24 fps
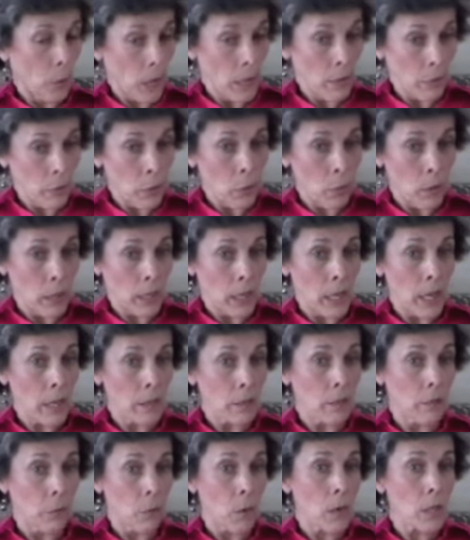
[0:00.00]
everyone
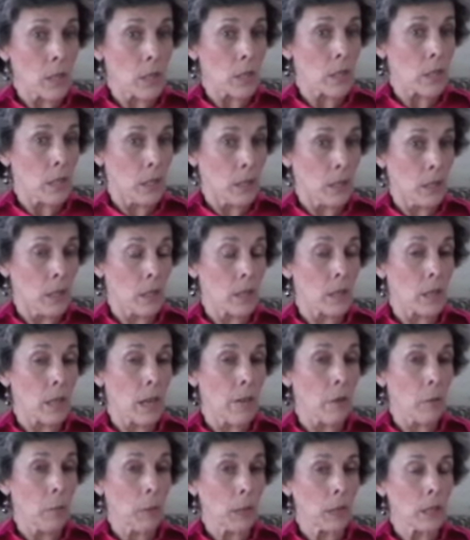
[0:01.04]
had a voice in his
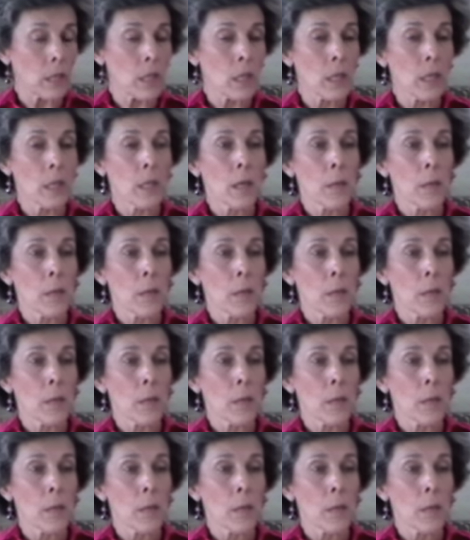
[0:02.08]
government.